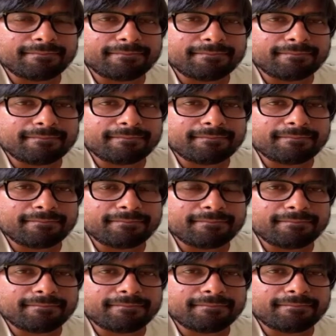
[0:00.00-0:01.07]

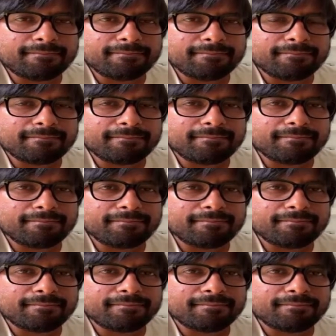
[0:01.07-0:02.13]

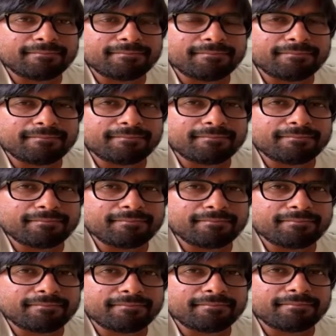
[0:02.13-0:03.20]

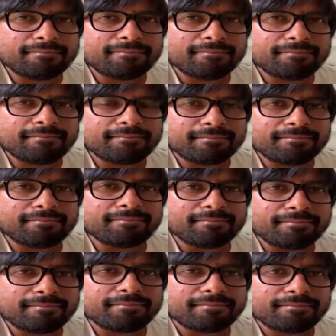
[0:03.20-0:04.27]

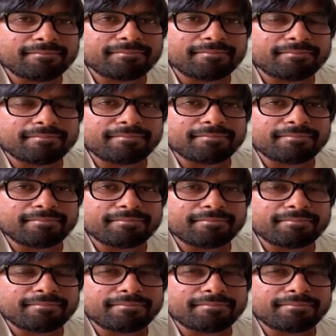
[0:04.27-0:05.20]
No words are spoken by the person on screen.